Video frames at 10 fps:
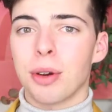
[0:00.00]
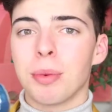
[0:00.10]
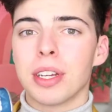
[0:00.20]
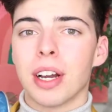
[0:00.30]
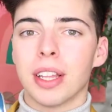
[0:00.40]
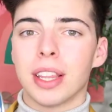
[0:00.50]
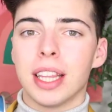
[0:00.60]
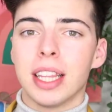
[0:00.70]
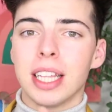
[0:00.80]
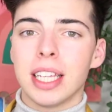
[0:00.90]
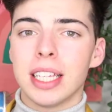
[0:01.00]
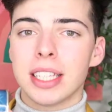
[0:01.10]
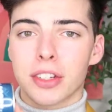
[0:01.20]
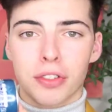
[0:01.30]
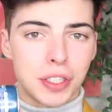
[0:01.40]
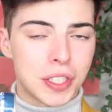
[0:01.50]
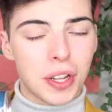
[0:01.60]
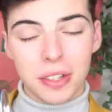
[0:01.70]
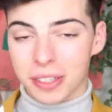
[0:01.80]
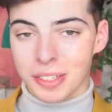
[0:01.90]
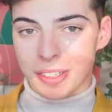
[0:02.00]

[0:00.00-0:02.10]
we got these croissants.